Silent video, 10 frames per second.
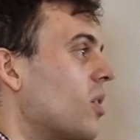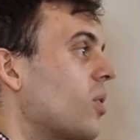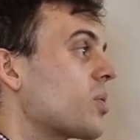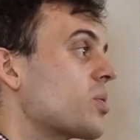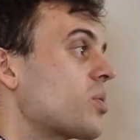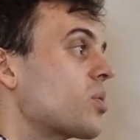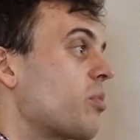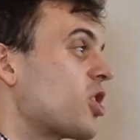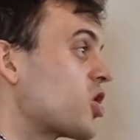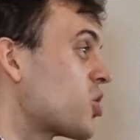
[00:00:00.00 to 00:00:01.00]
Also too
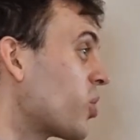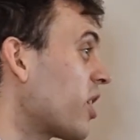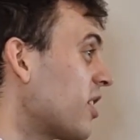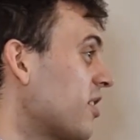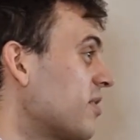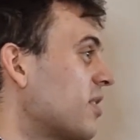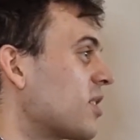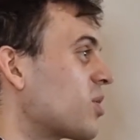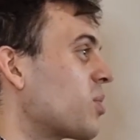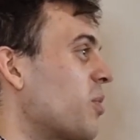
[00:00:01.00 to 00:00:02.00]
much sugar,
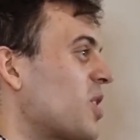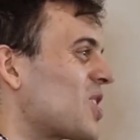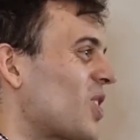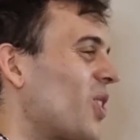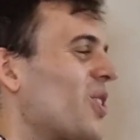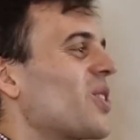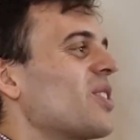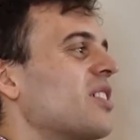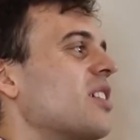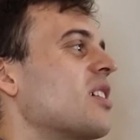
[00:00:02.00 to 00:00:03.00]
too much
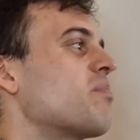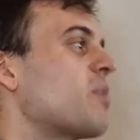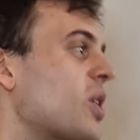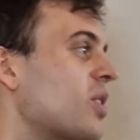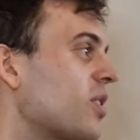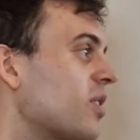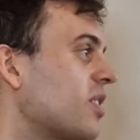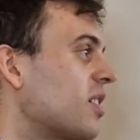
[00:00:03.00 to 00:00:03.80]
oil and butter.